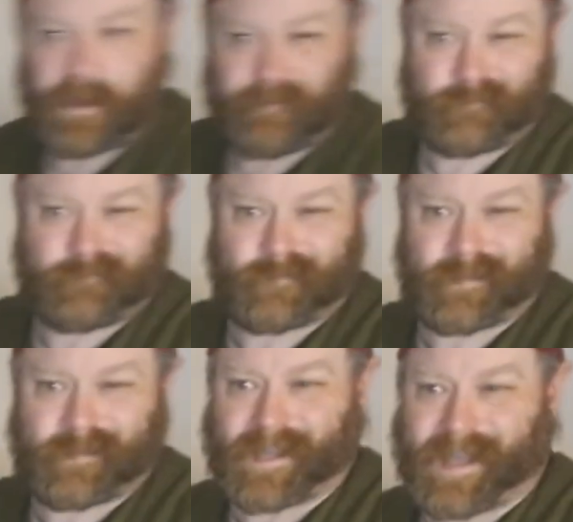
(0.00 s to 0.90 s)
them
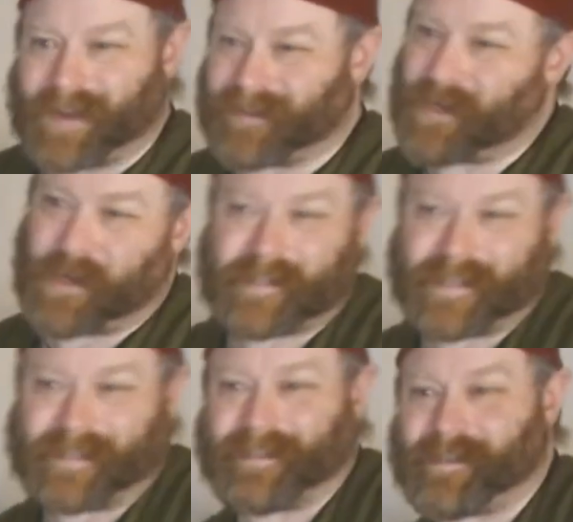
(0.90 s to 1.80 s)
get too
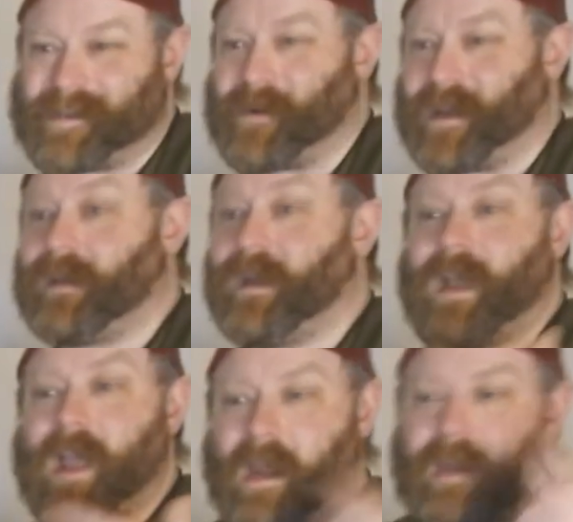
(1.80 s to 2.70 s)
addicted to it.
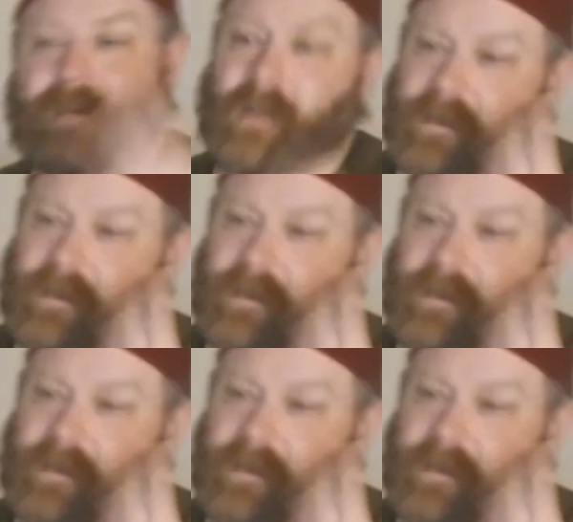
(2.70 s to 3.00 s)
It does